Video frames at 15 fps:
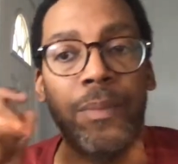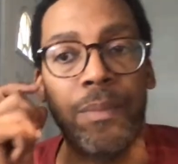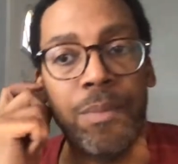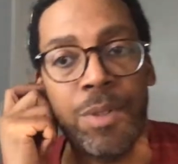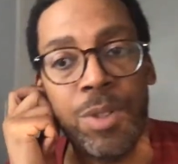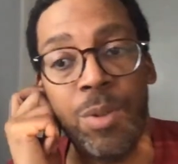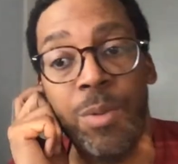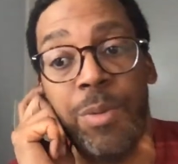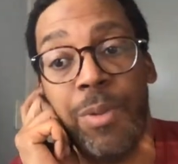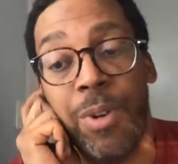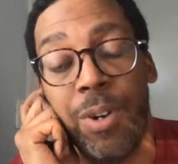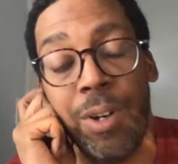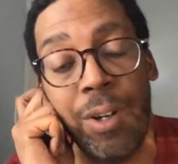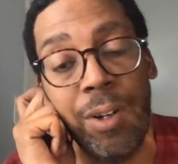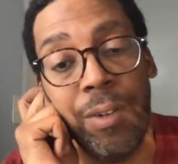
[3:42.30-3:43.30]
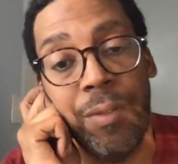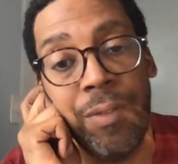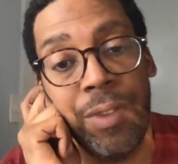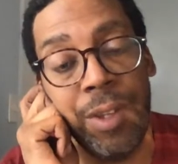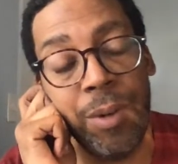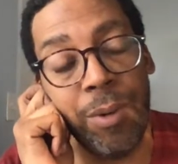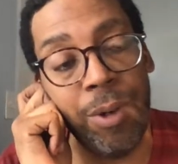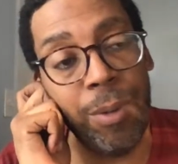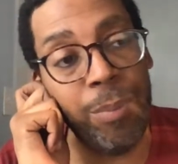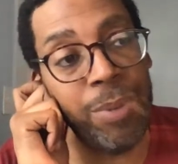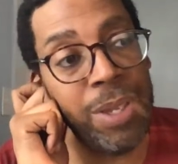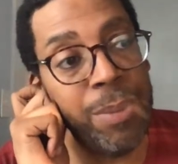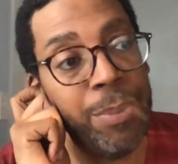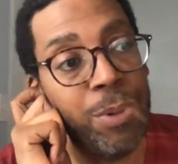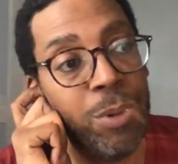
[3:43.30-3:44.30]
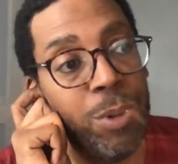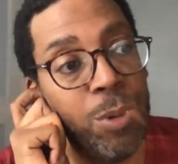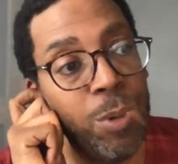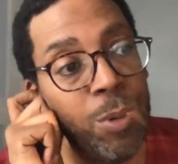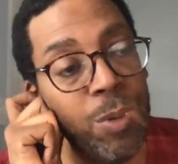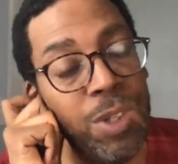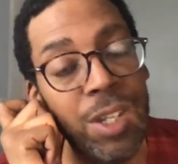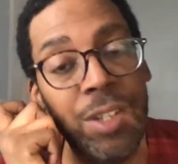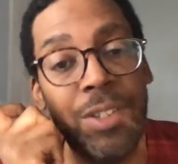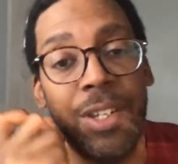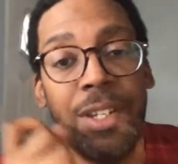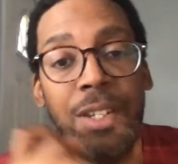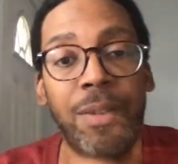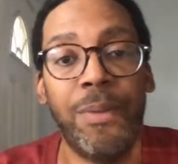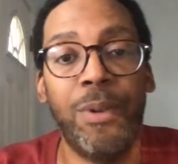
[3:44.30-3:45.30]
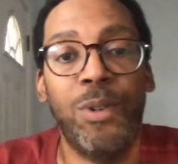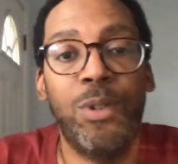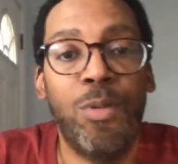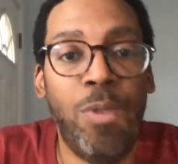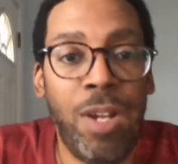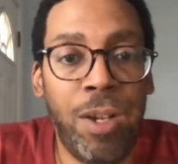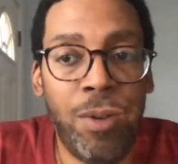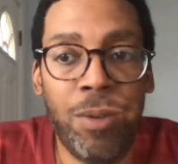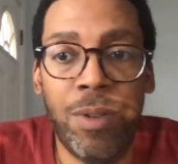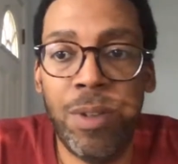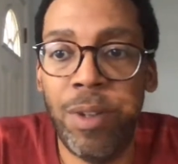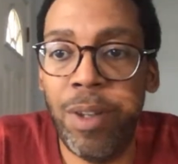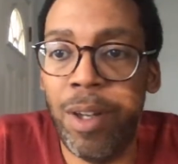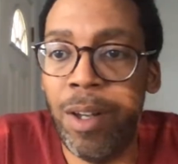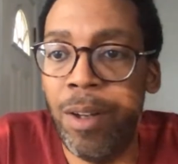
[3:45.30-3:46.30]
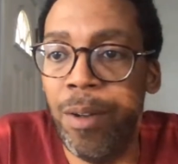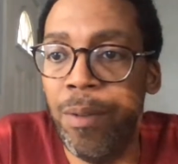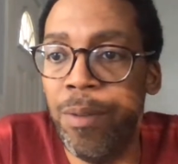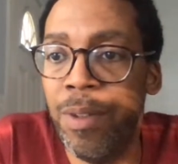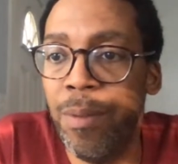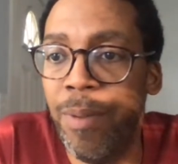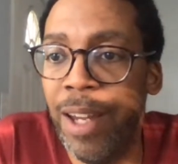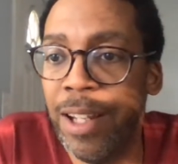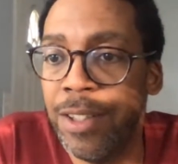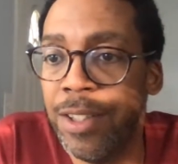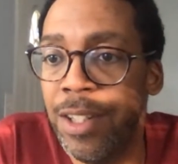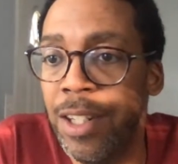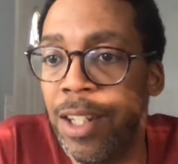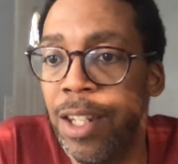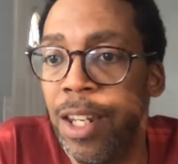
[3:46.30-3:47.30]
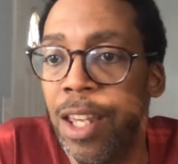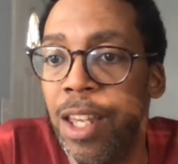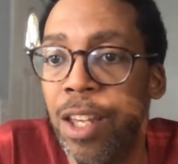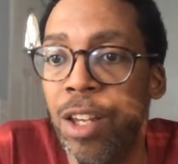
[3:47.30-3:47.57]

So far, there were people who did take the first round of the vaccine